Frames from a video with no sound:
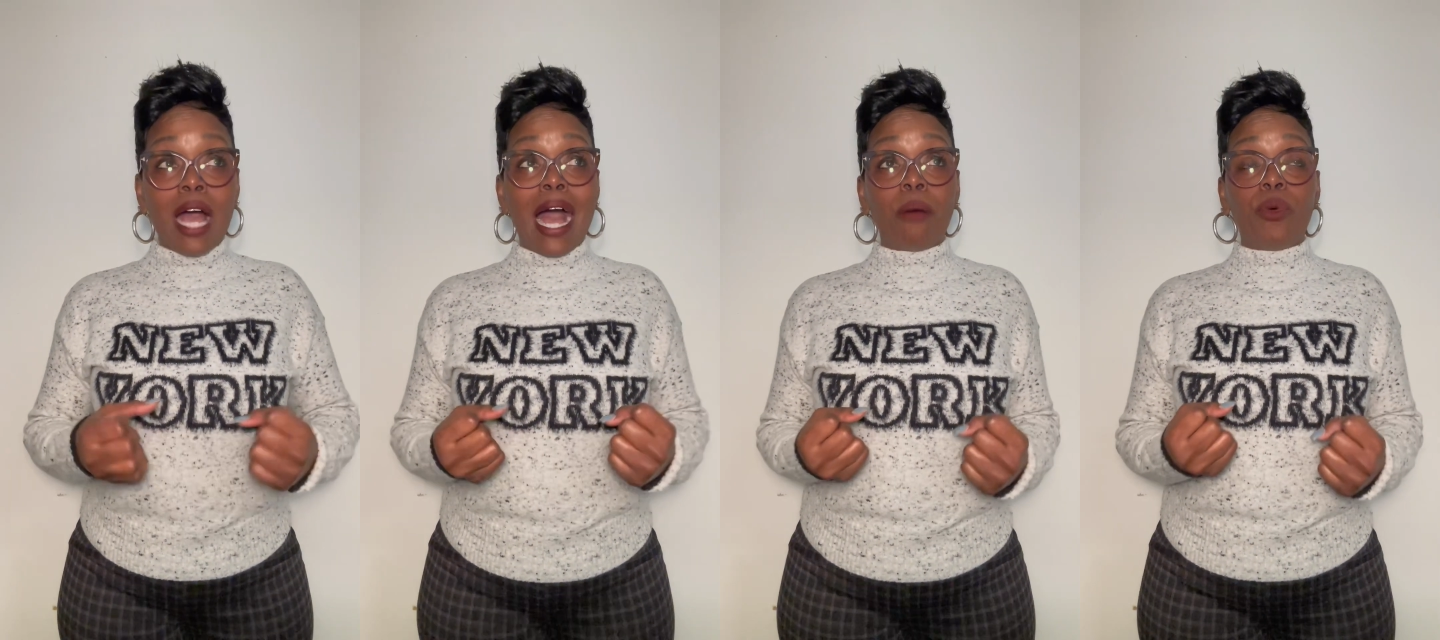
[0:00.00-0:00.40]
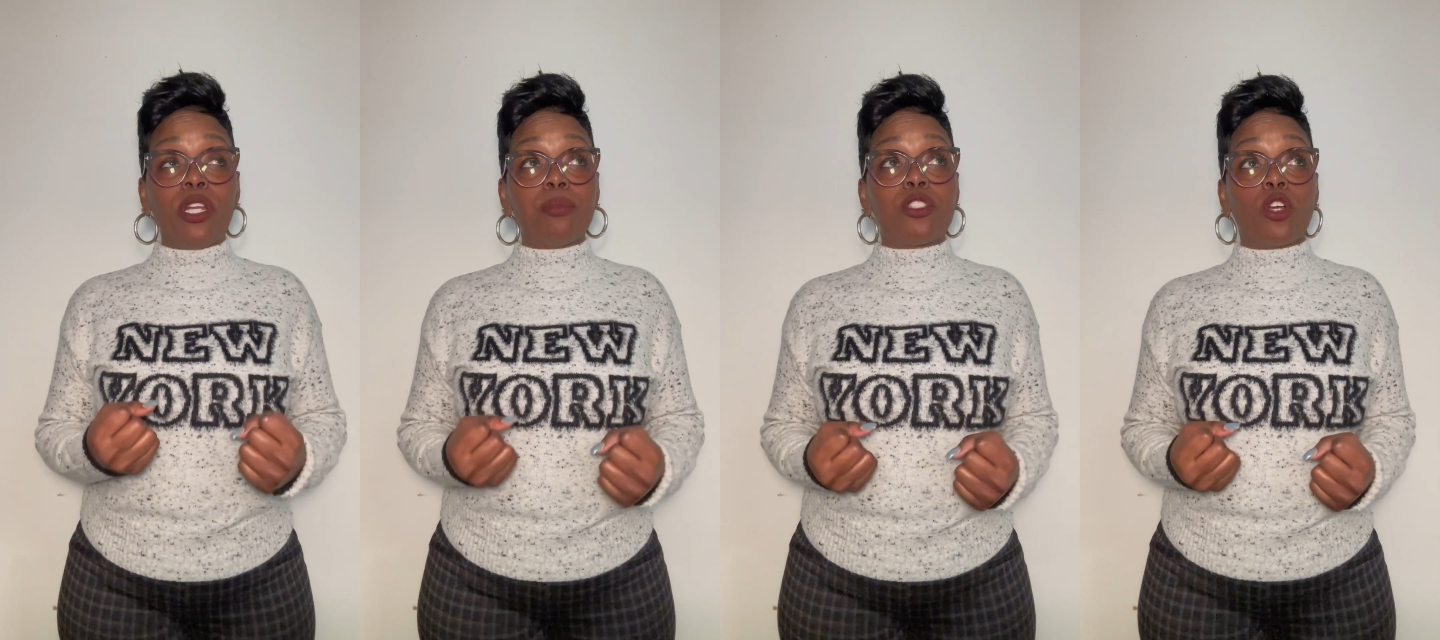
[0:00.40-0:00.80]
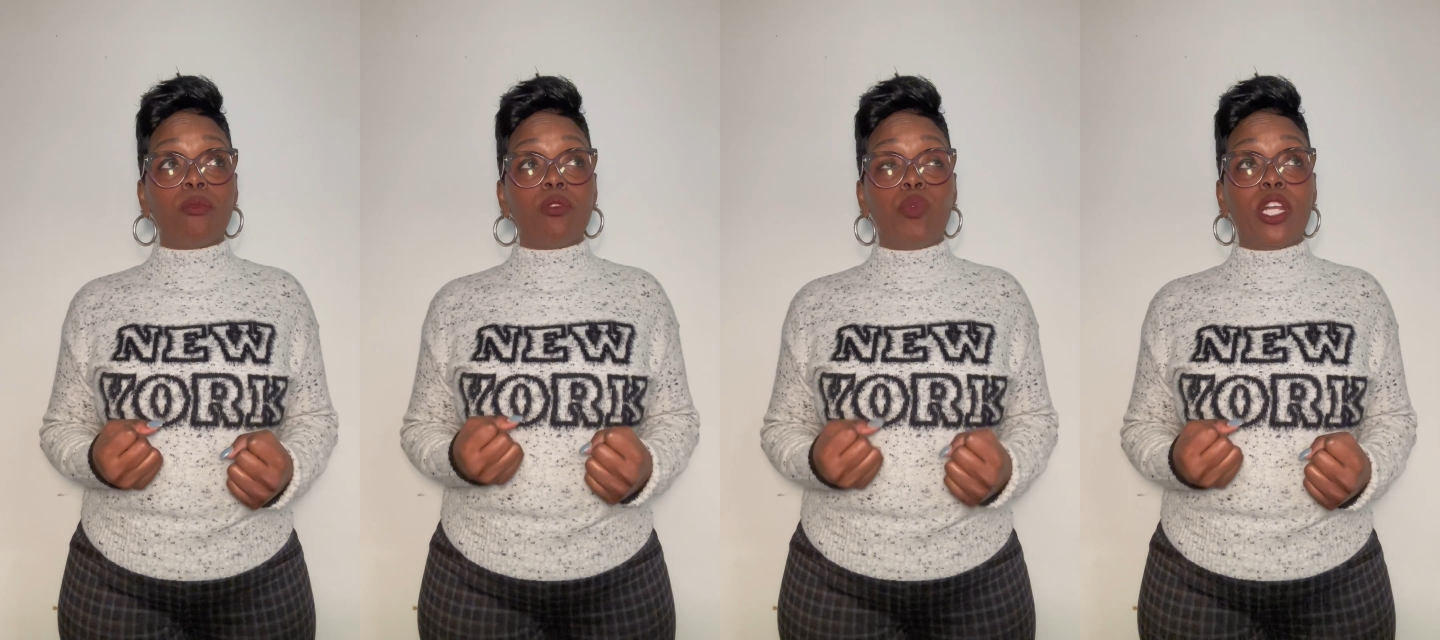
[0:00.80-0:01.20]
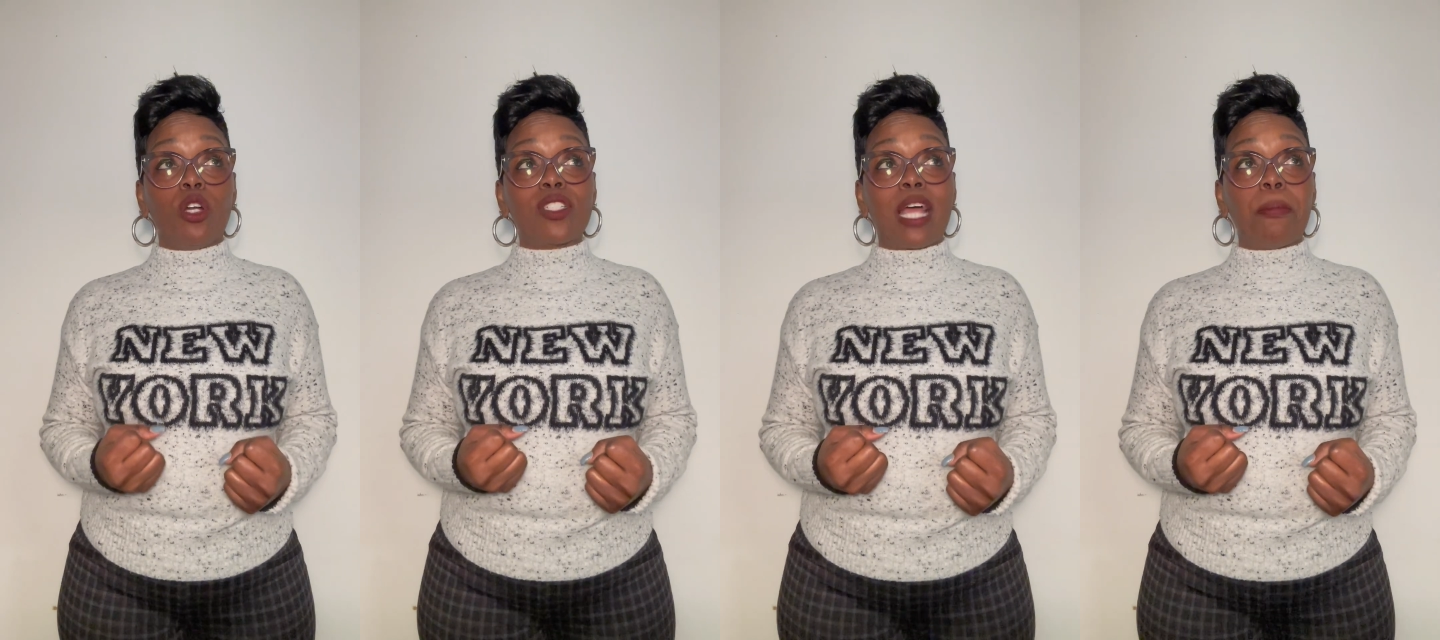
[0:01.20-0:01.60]
I'm one of
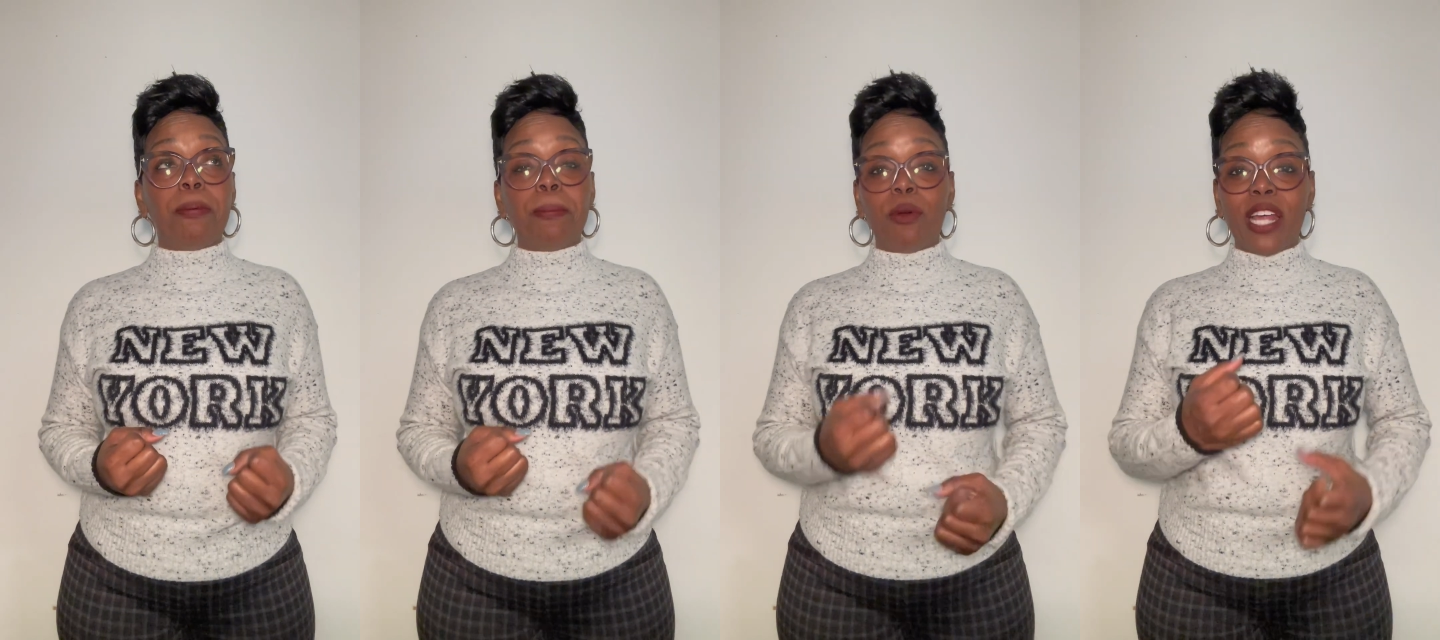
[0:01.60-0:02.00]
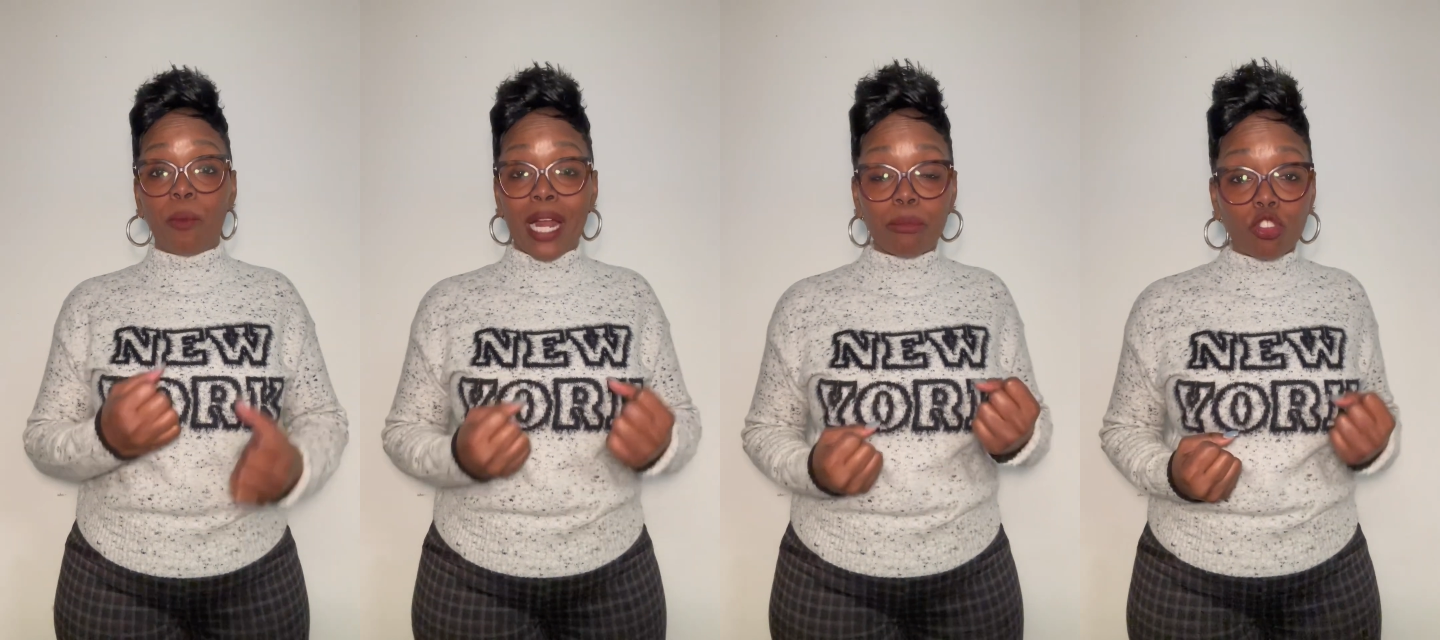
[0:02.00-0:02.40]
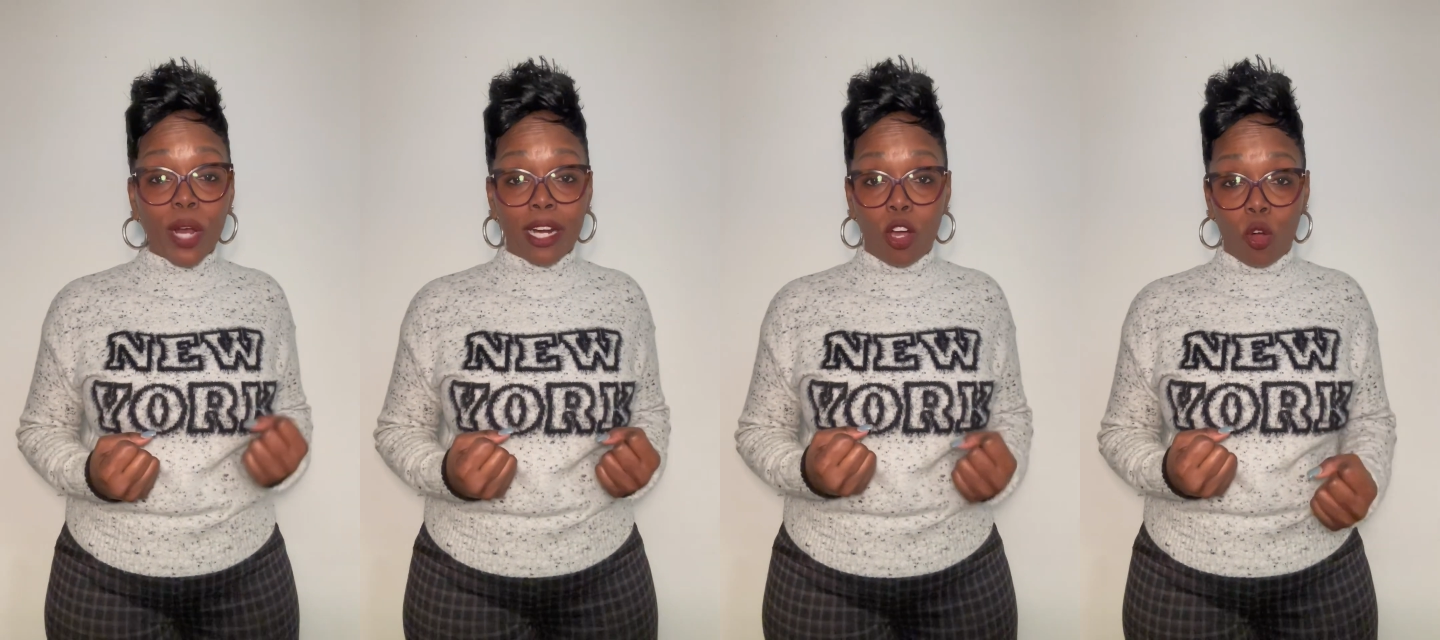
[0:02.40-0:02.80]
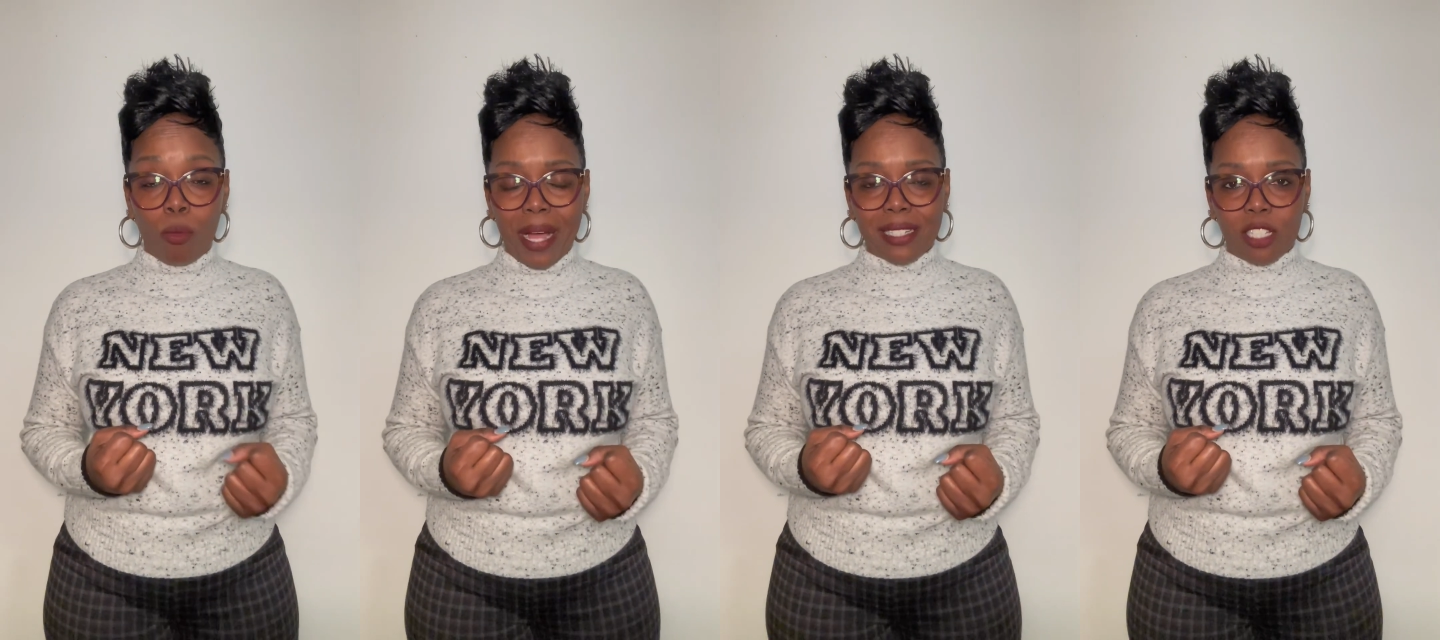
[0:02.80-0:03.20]
those type of people that when I'm trying to hold
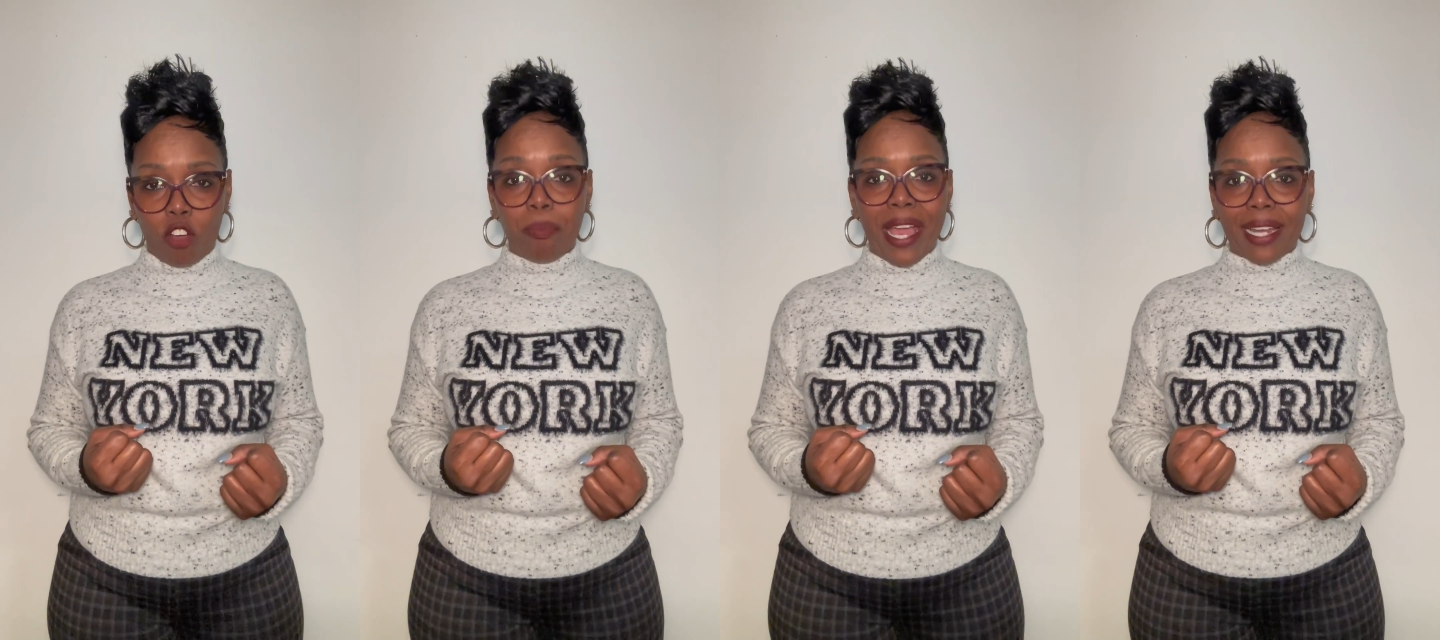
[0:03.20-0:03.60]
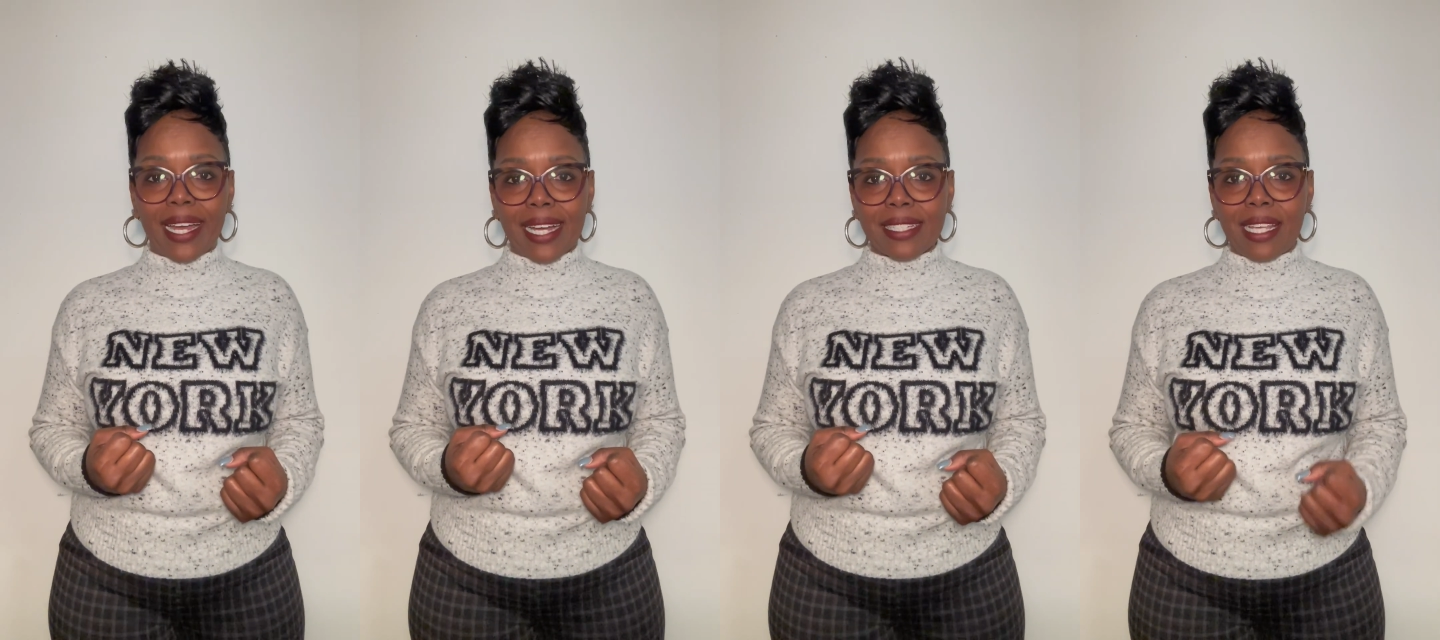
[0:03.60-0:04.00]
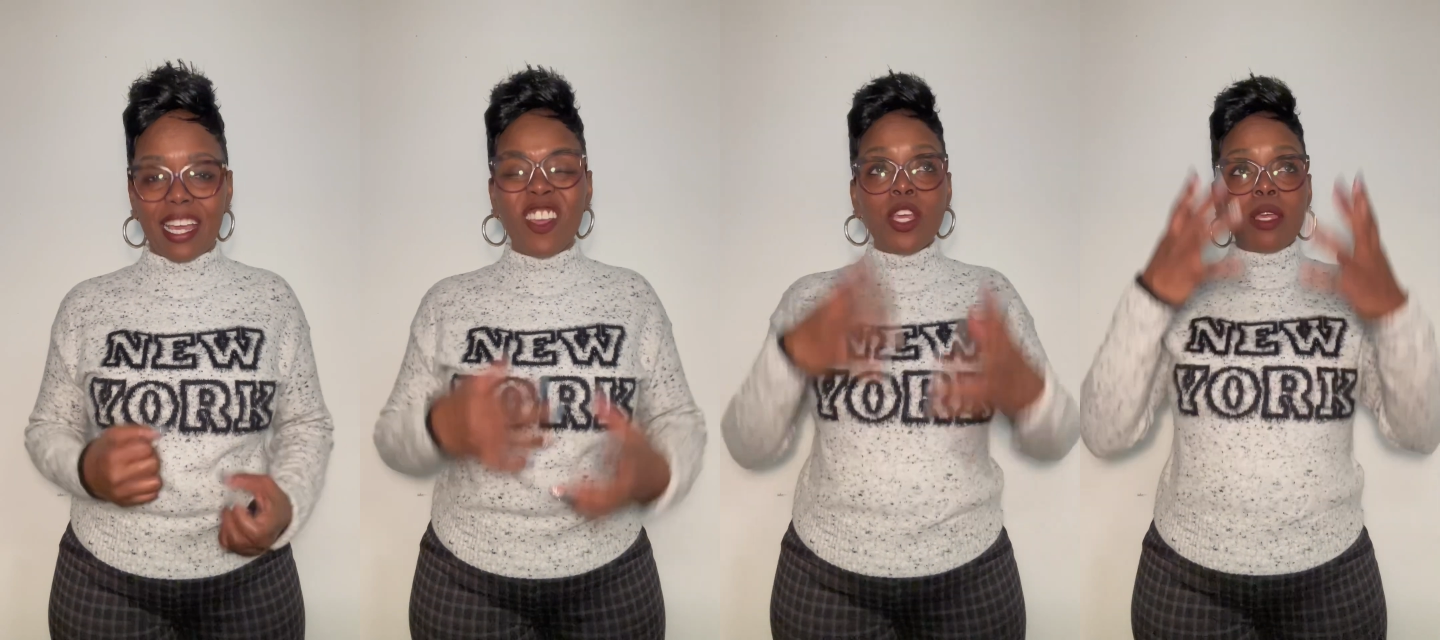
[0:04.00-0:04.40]
myself back, like I said,